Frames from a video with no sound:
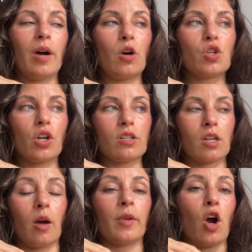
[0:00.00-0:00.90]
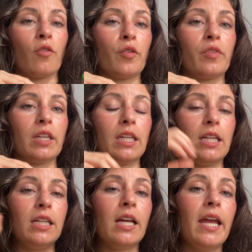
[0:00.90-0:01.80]
biochar is coming off of the
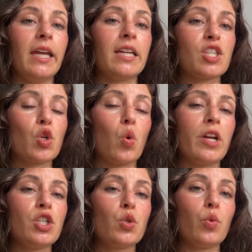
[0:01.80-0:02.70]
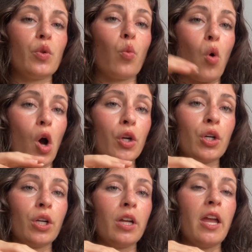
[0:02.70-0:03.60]
heat, it gets quenched with
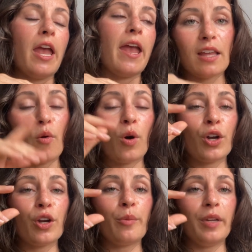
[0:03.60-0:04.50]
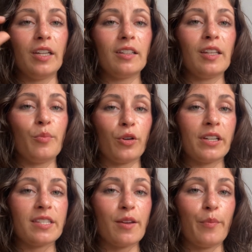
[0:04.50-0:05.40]
water. That water immediately
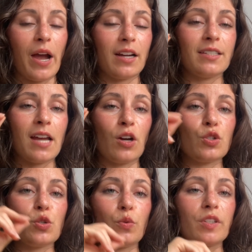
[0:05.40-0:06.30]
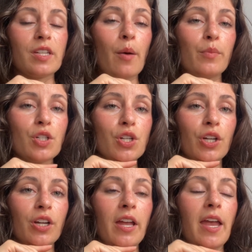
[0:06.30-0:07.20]
brings it back down to the
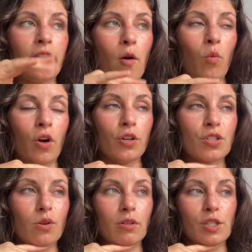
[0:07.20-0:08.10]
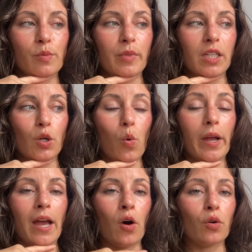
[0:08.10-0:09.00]
temperature. That water is going to be
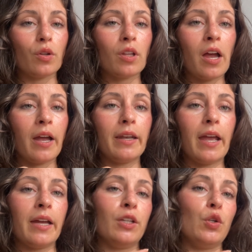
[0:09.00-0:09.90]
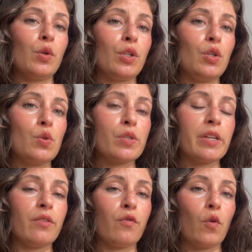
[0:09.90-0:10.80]
quite alkaline, and you can use
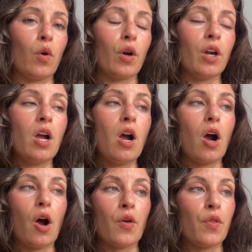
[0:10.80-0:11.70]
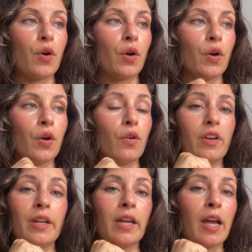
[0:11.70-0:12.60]
it for other
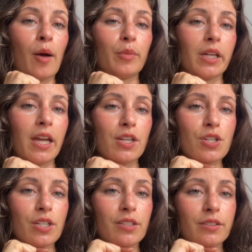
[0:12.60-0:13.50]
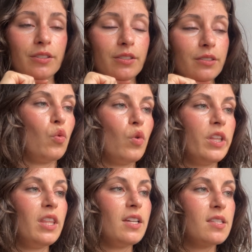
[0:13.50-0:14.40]
fitting applications.
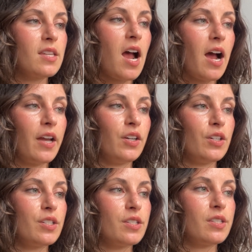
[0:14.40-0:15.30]
With this higher